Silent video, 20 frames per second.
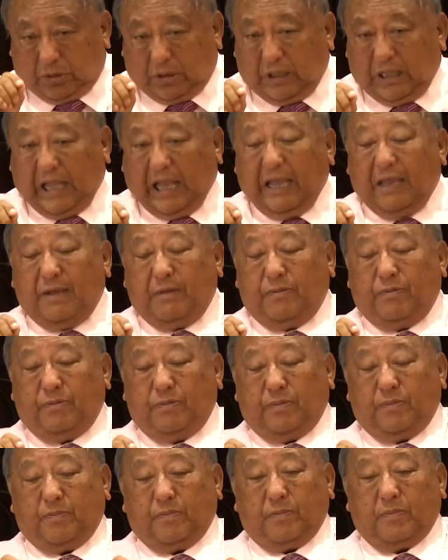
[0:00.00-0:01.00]
life,
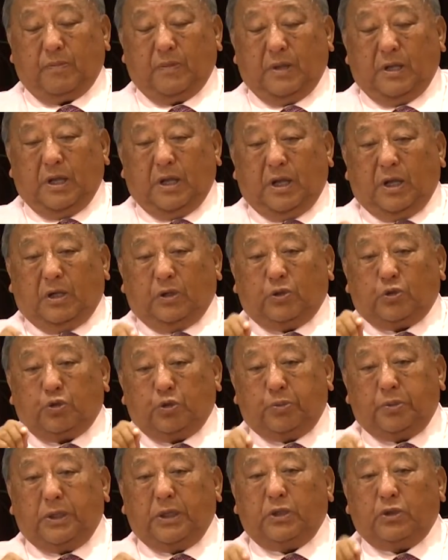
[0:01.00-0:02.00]

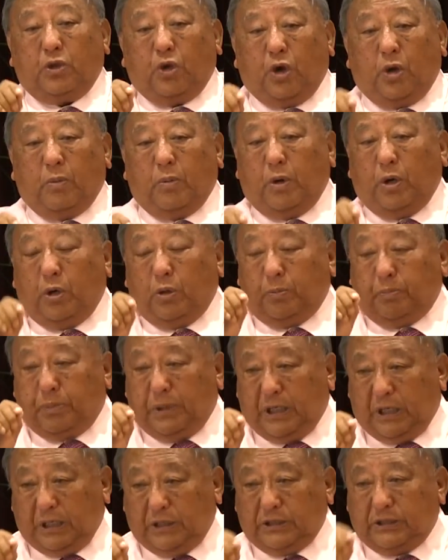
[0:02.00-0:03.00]
to be a normal
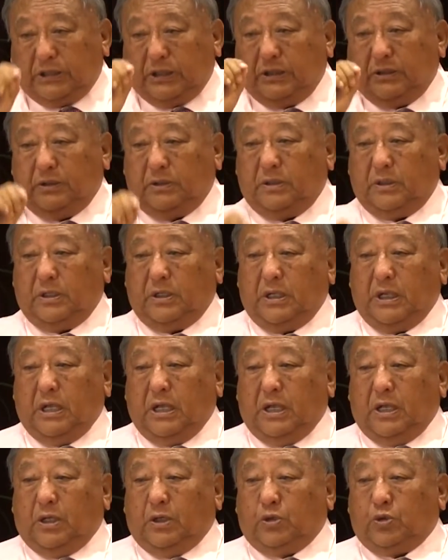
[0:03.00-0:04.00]
person,
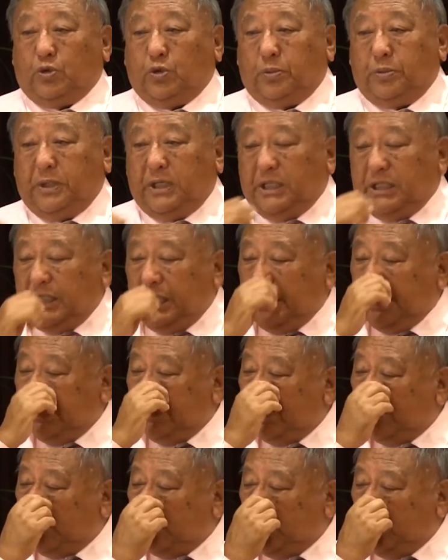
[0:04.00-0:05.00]
to be the,
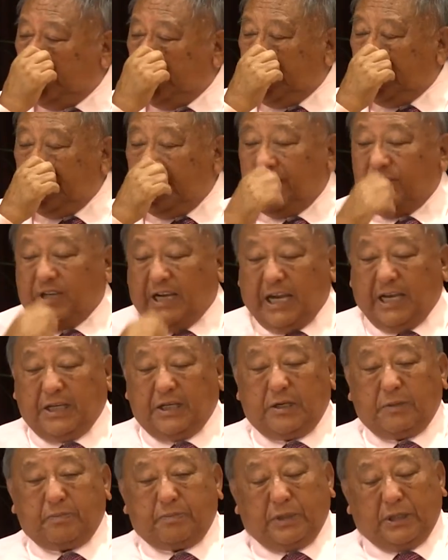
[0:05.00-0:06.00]
to be the
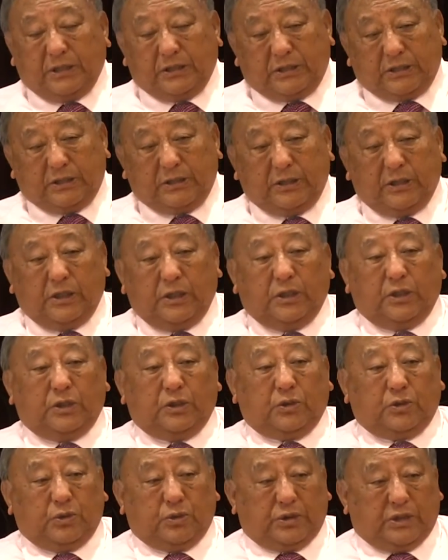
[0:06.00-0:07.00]
right person
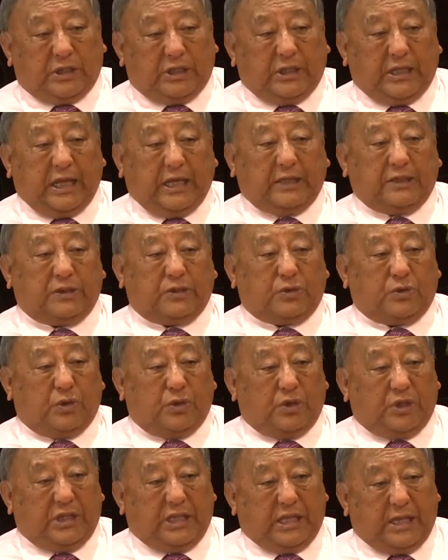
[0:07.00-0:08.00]
to the next
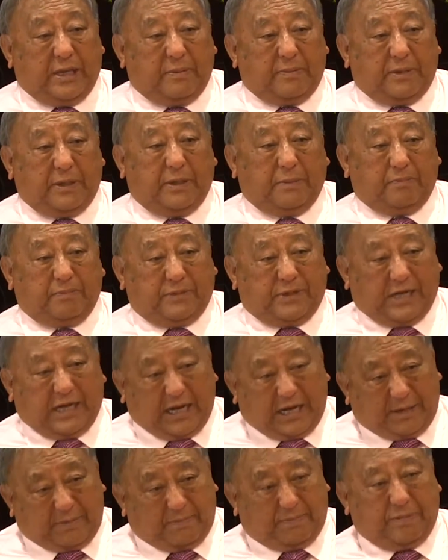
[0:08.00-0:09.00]
door neighbor
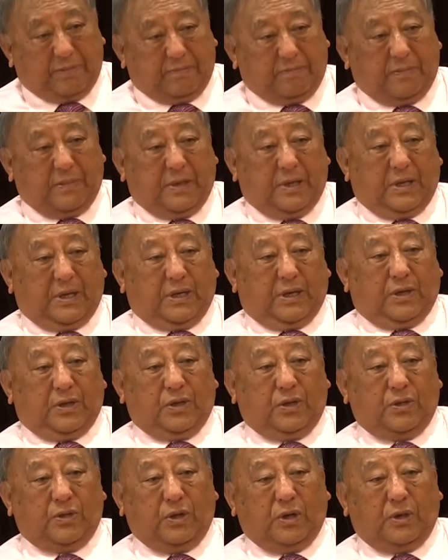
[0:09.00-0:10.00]
type,
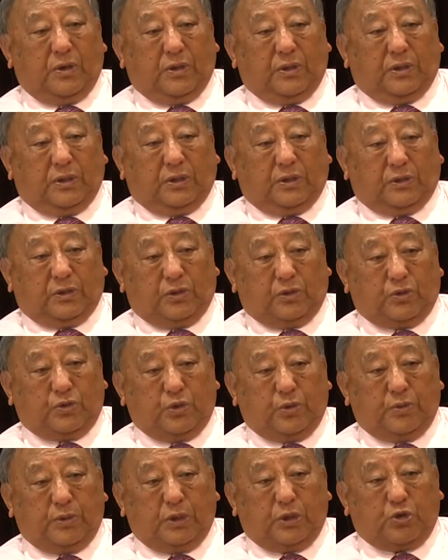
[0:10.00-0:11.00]
you know,
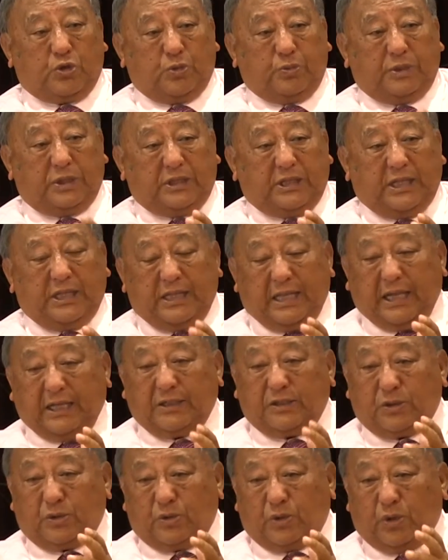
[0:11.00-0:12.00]
to be, to be the
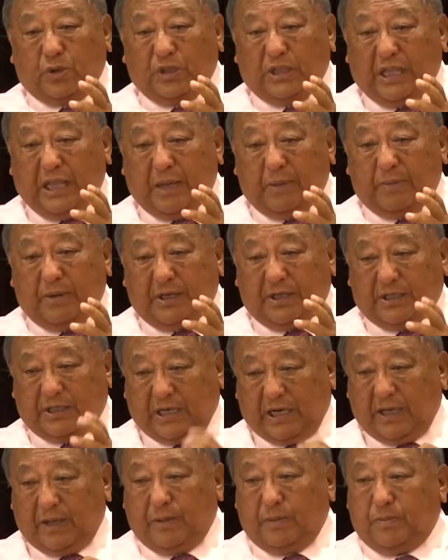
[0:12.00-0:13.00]
next door neighbor
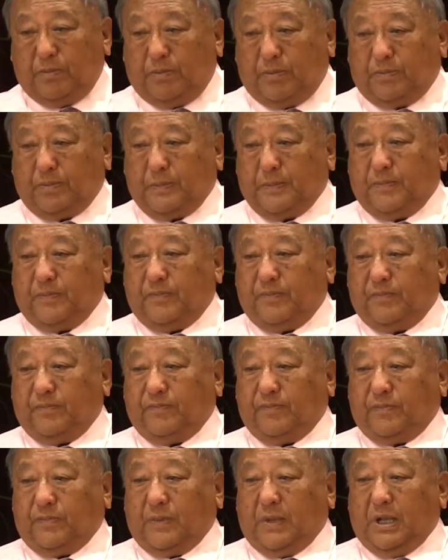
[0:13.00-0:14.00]
type.
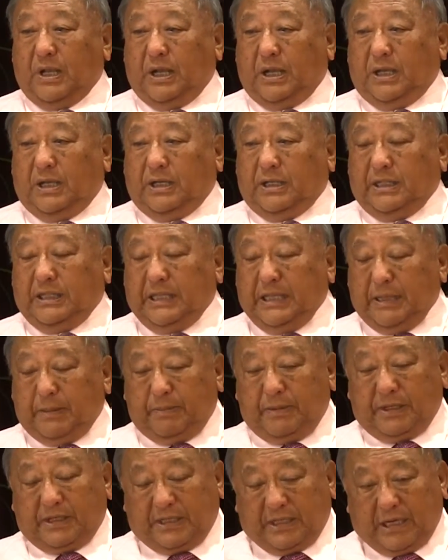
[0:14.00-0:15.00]

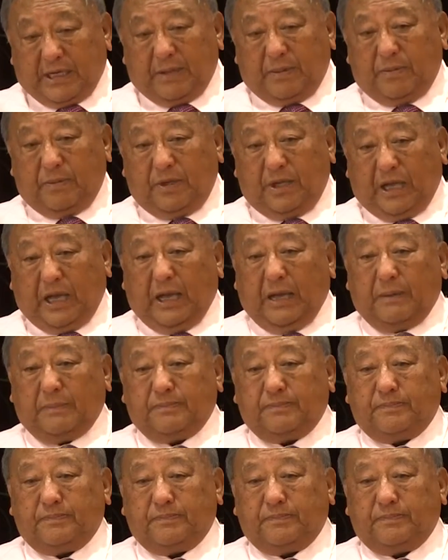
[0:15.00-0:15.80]
Neighbor type, yeah.